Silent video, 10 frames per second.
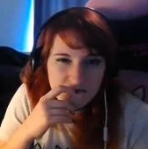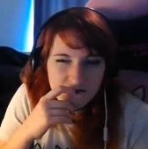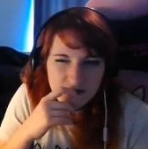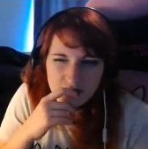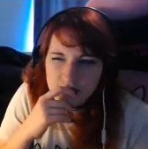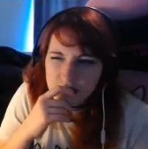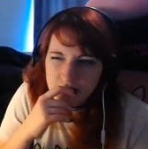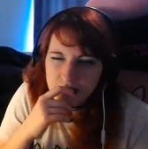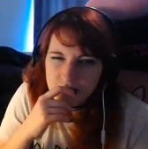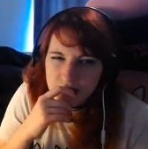
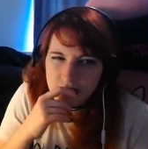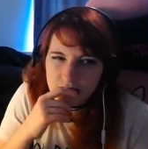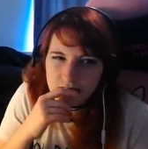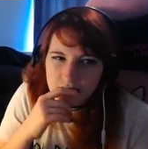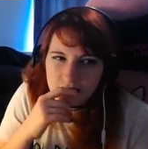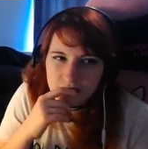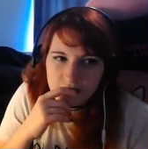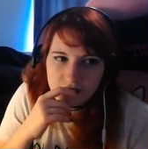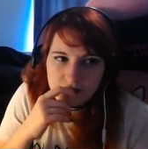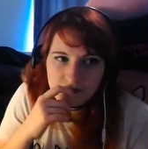
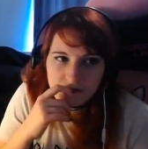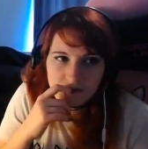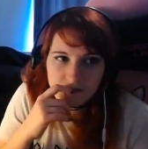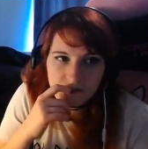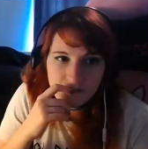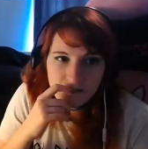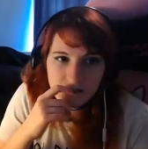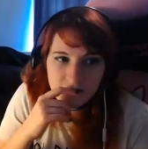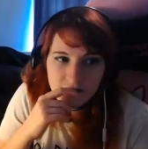(no one is talking)